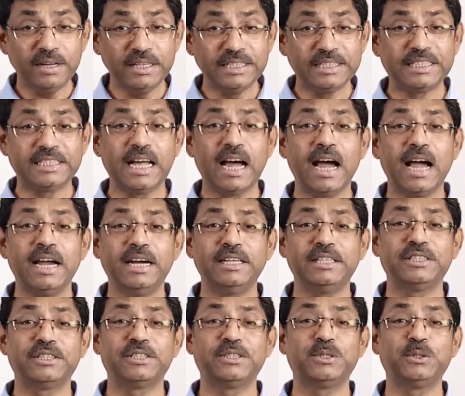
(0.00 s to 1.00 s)

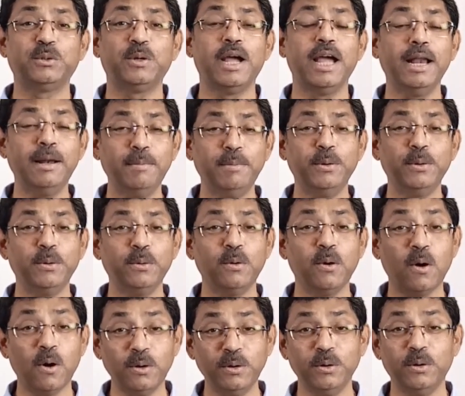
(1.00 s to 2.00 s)
insights to help
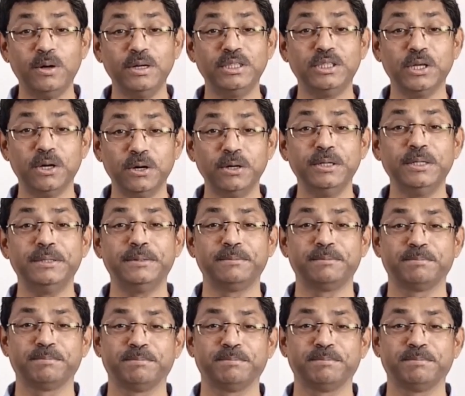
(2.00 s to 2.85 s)
you on your journey.